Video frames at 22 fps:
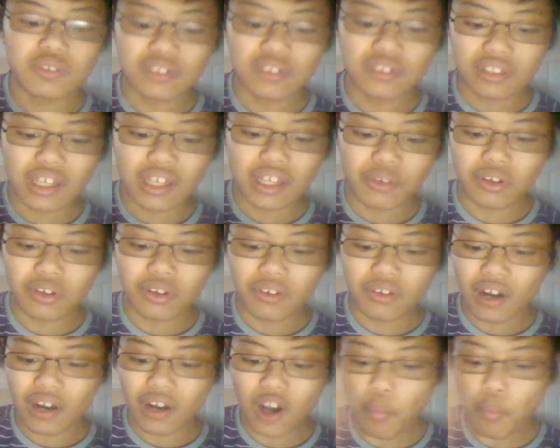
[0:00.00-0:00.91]
they were
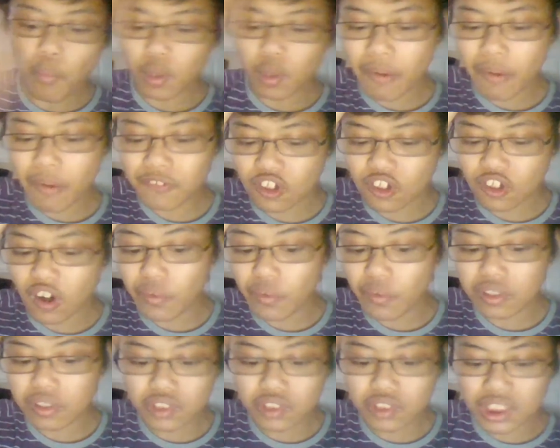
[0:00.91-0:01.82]
a couple of months ago
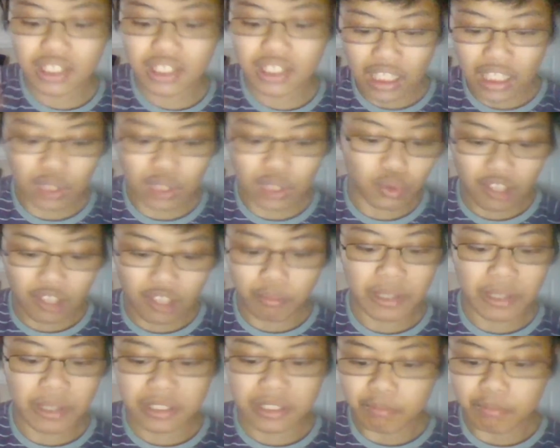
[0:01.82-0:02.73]
when you said Deathworth
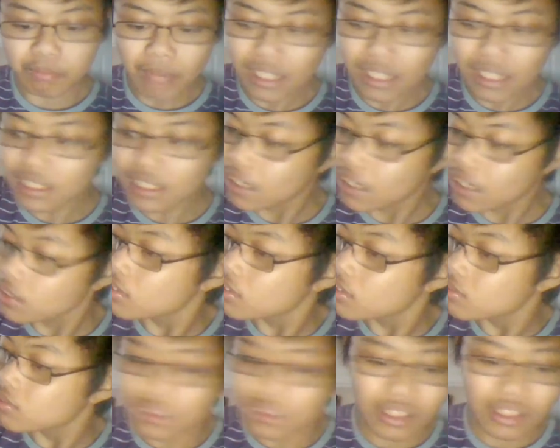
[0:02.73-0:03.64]
versus Maidenhead.
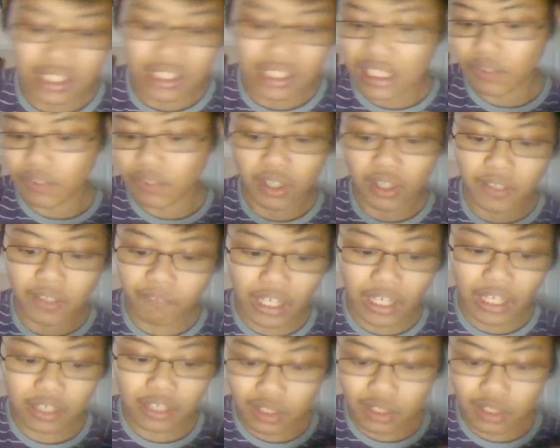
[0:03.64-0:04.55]
Never heard of
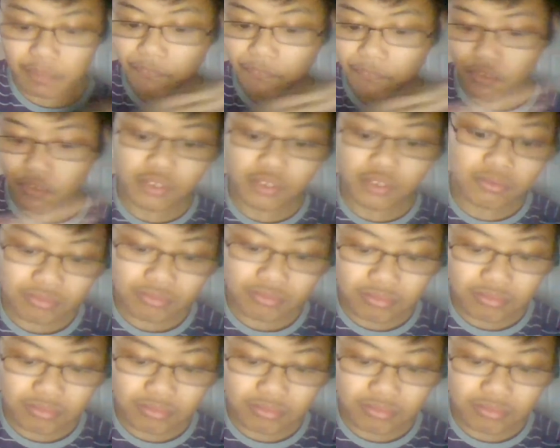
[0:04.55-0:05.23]
Deathworth before.